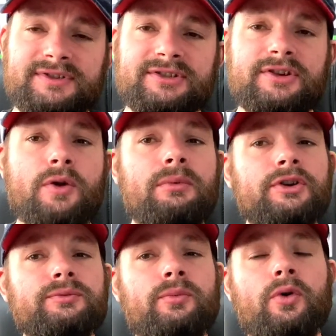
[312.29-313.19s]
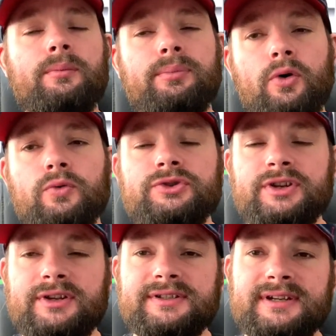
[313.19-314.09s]
so much more
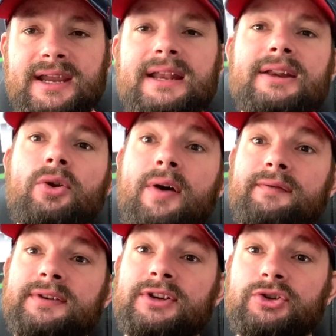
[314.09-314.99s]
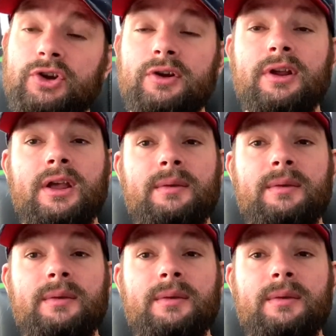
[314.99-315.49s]
important in 9th edition